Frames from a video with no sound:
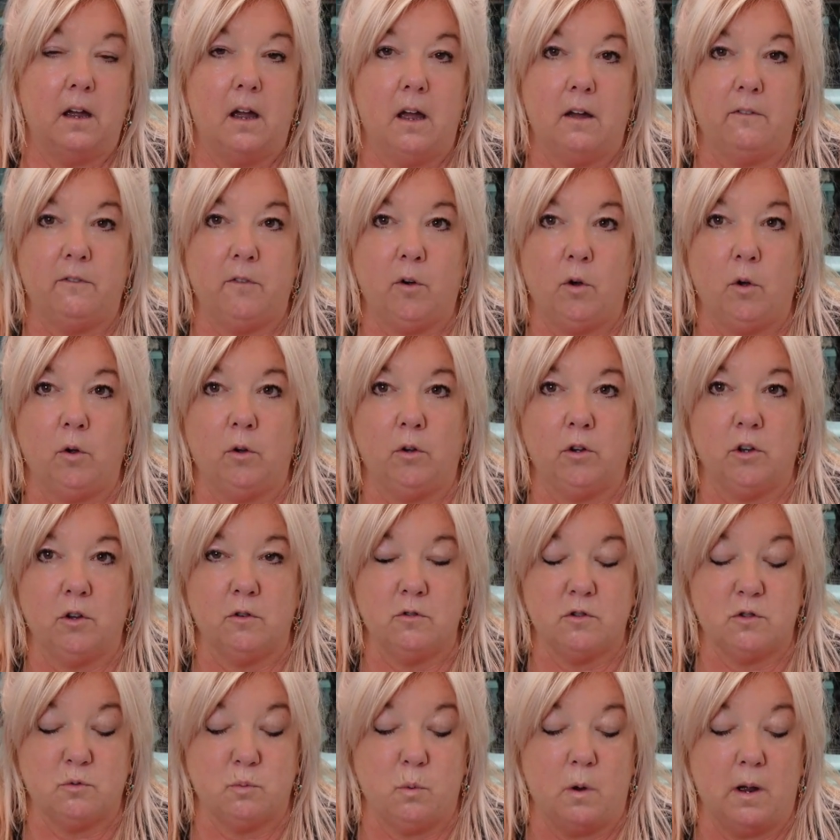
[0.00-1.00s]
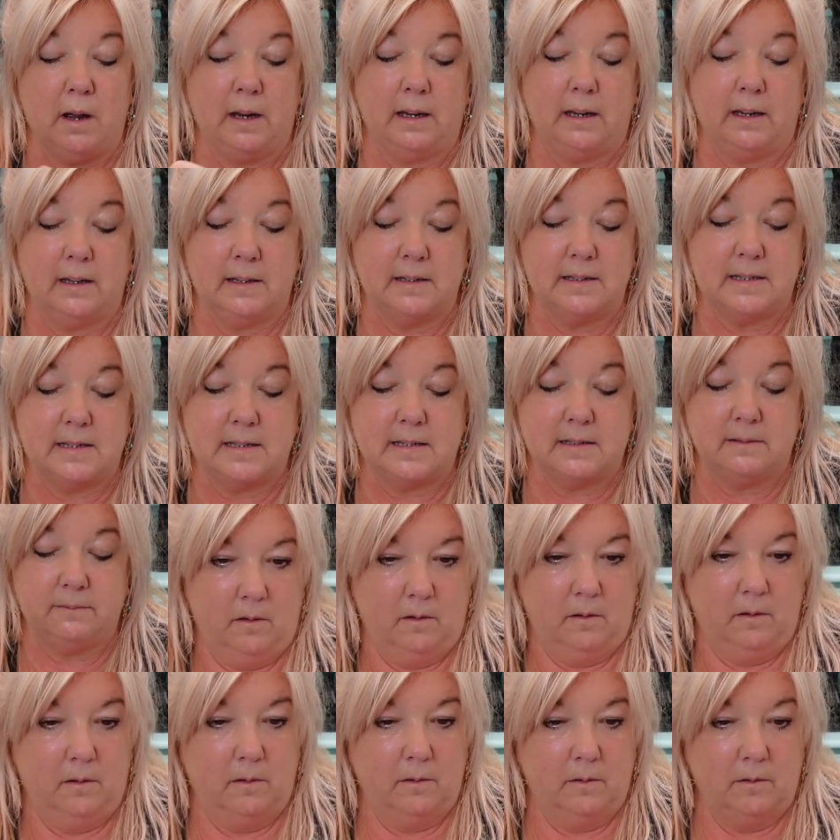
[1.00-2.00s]
of all those wires.
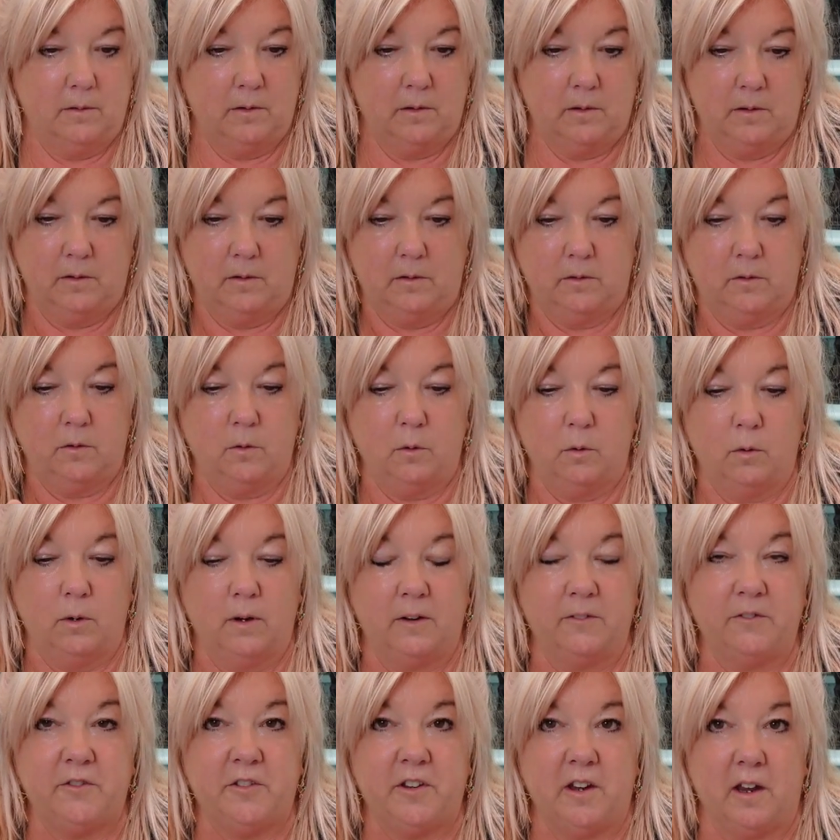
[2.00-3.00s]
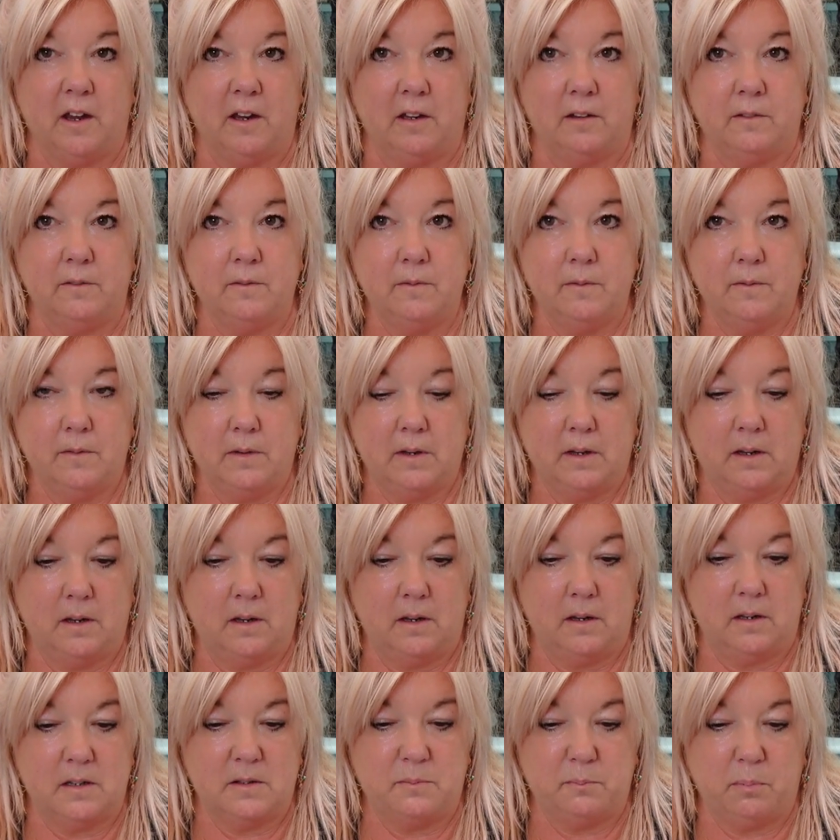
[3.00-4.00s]
So all I've done
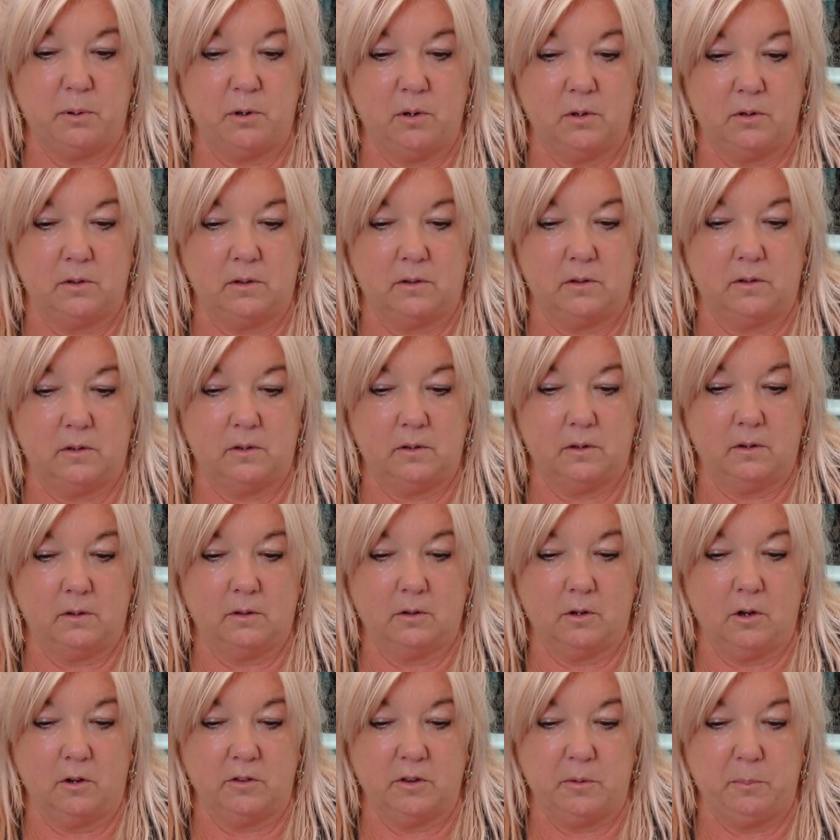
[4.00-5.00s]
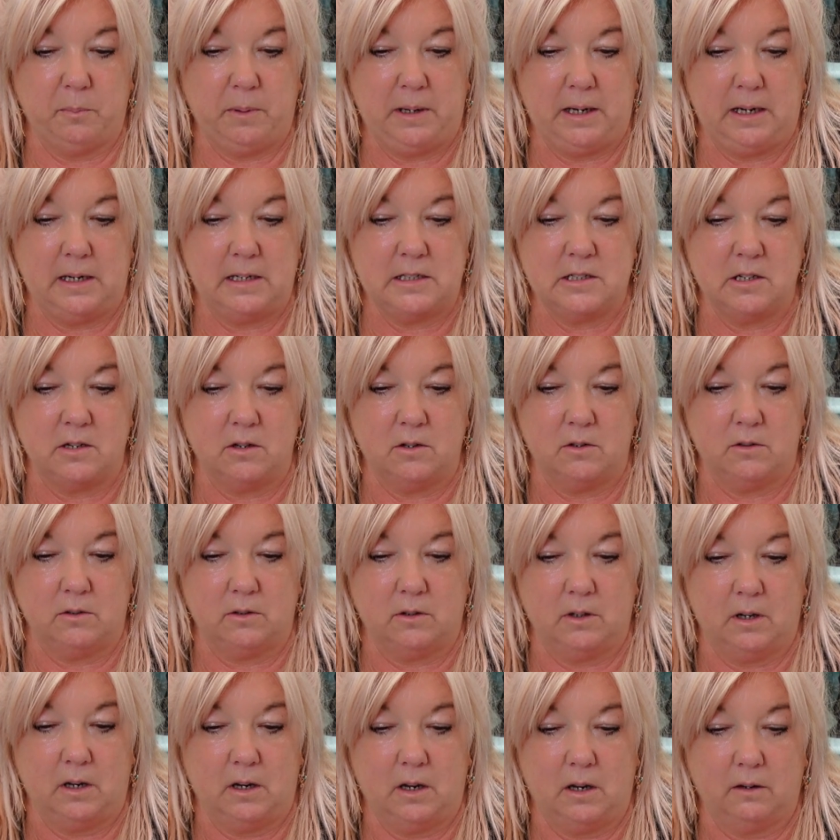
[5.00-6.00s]
is got the bead
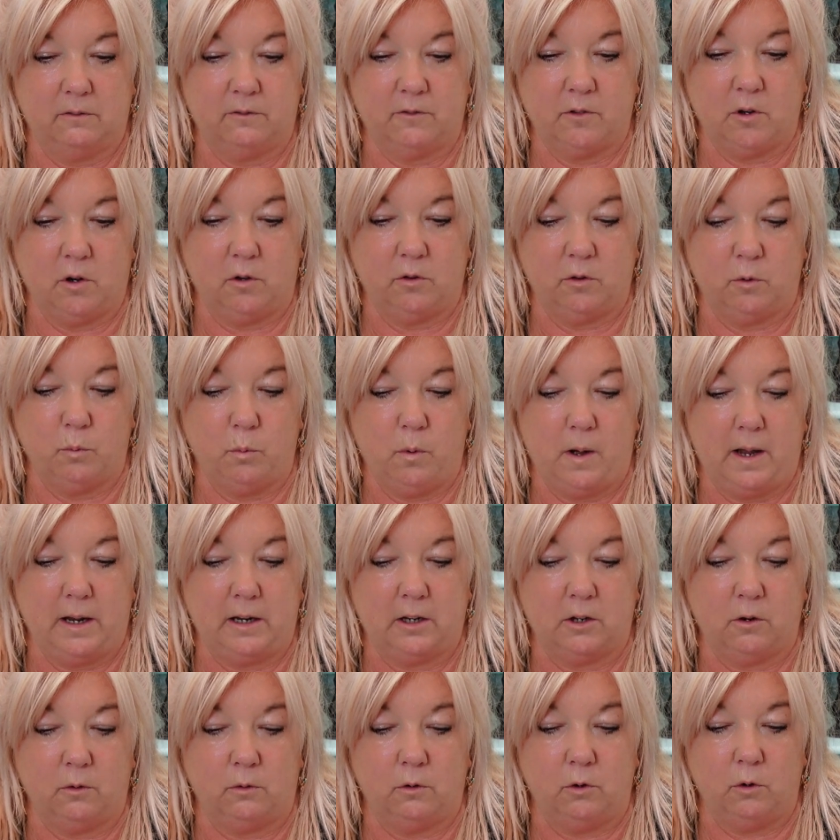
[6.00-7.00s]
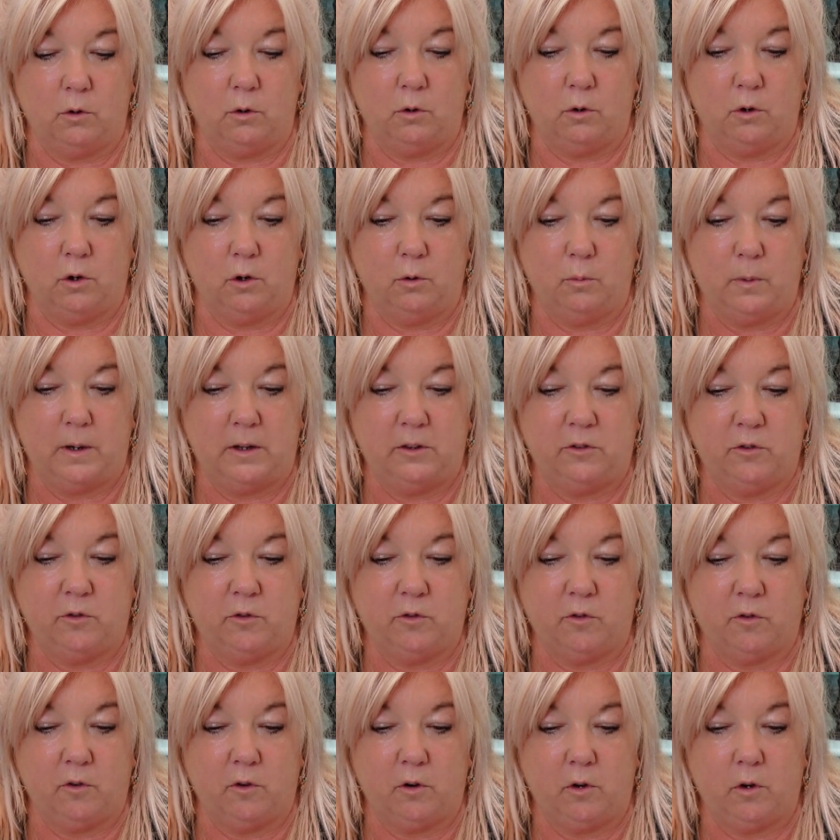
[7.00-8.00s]
on, I've got the wire going all the way
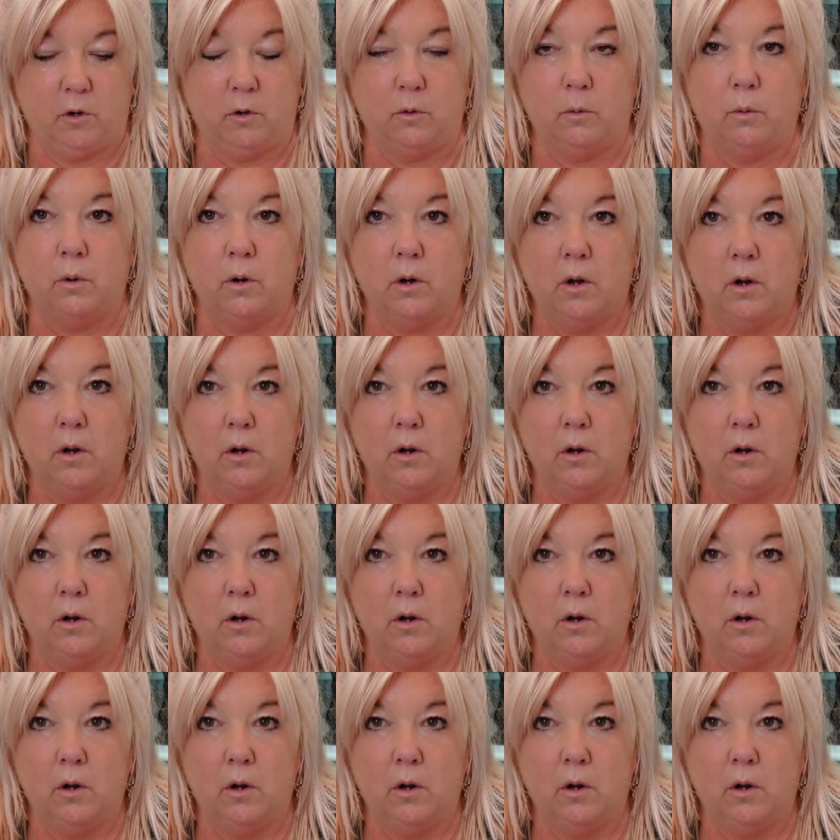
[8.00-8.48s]
through